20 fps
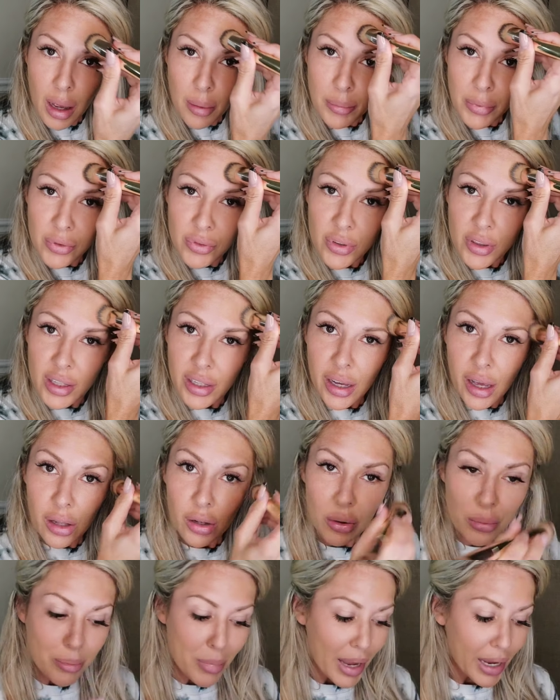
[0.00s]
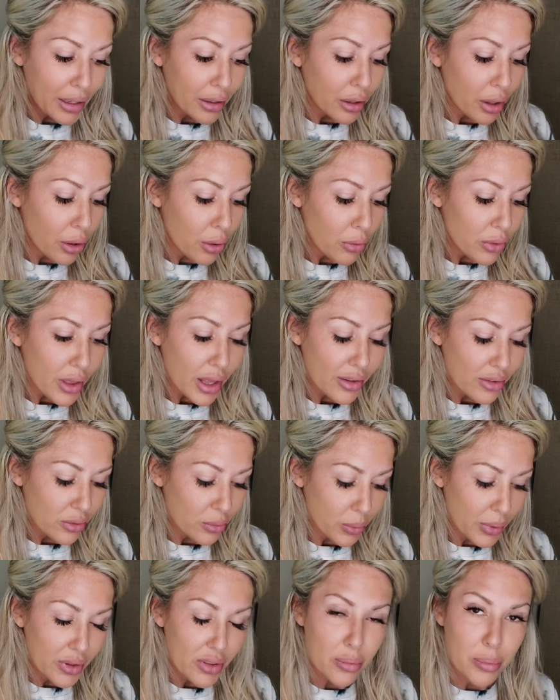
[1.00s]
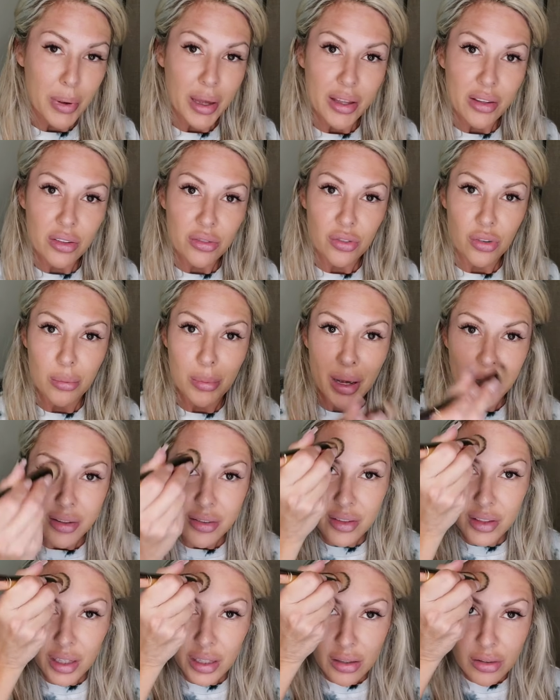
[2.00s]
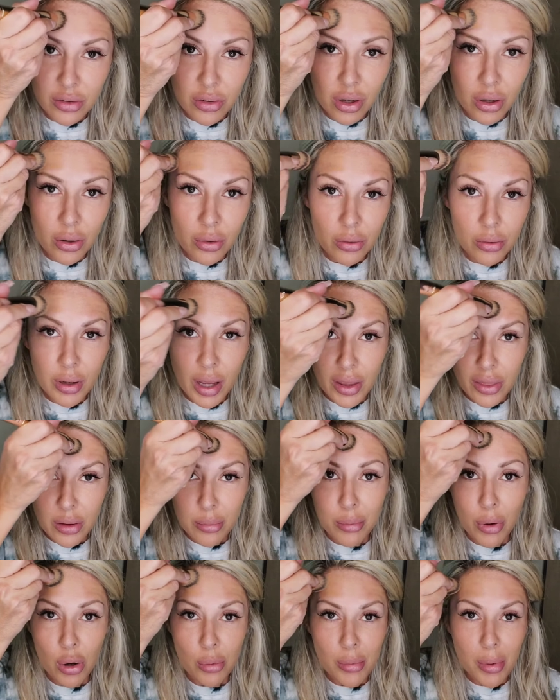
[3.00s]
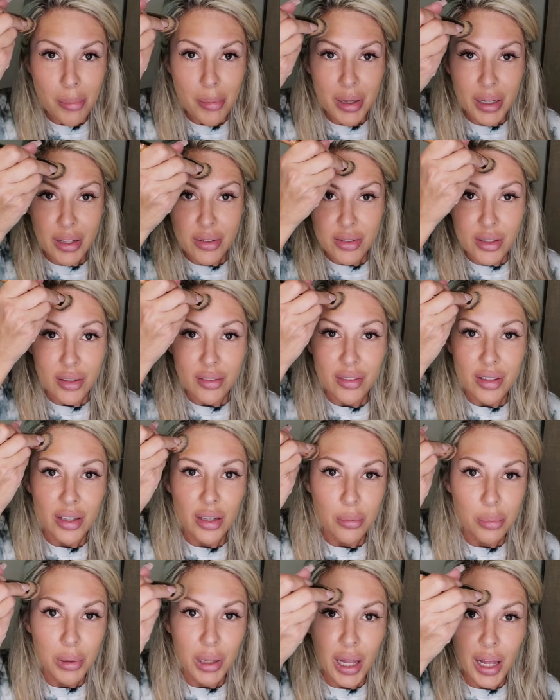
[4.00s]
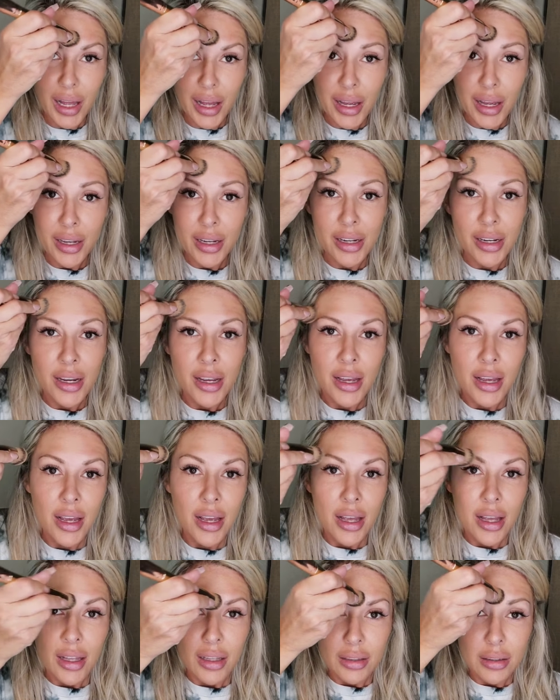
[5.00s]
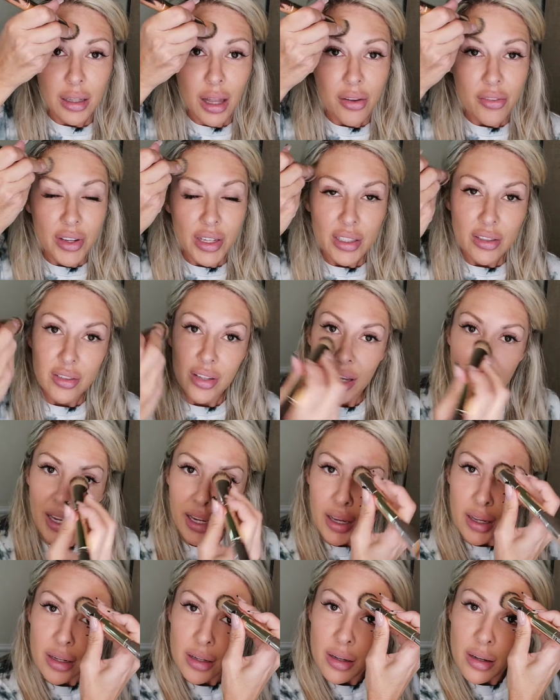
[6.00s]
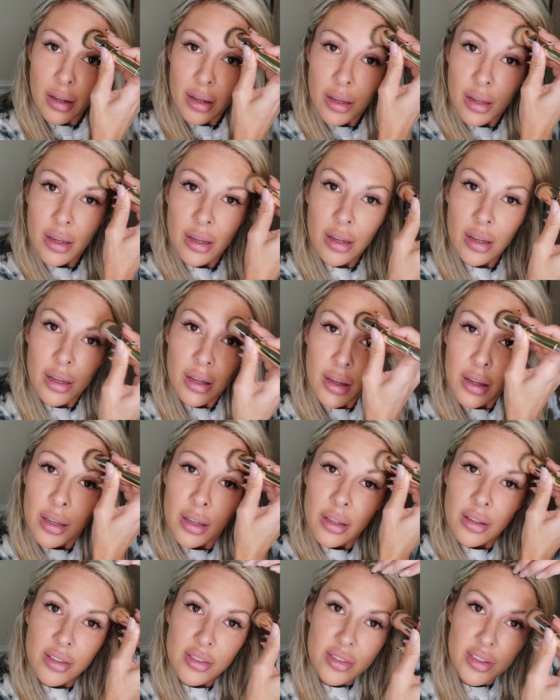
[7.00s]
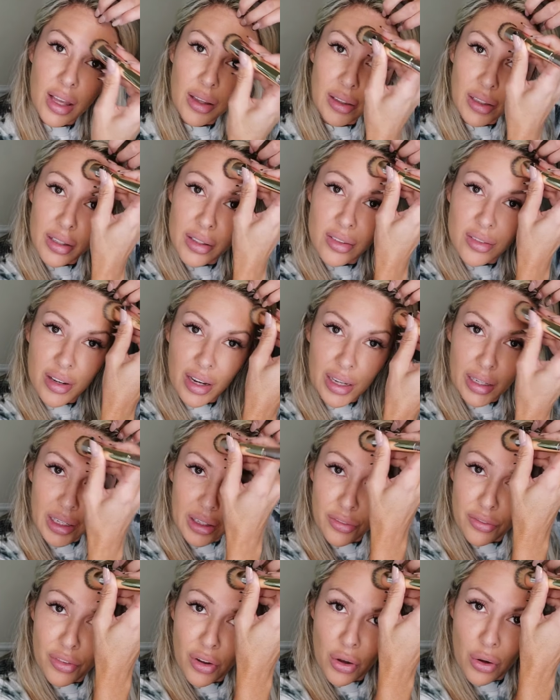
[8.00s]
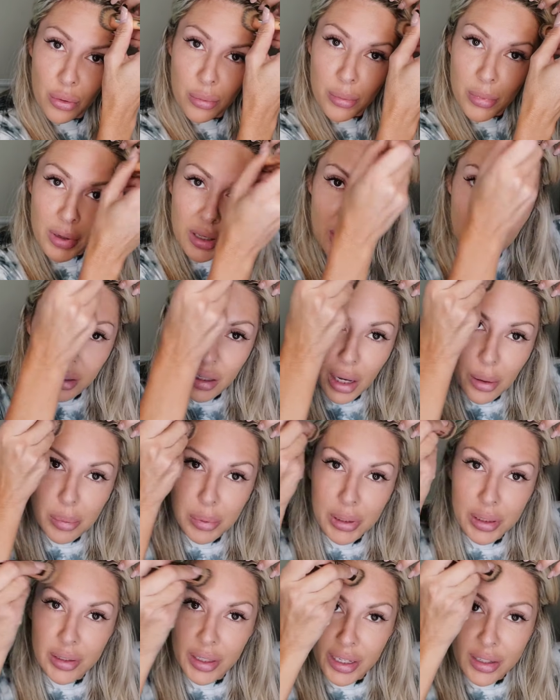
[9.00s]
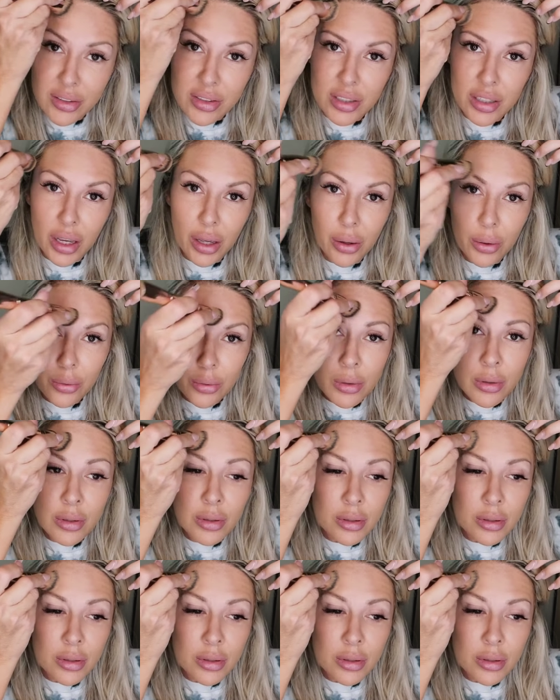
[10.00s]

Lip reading: I'm using the color Mango. That's what's best for my skin tone at the moment, because I did apply Loving Tan Sunless Tanning Foam a couple of days ago.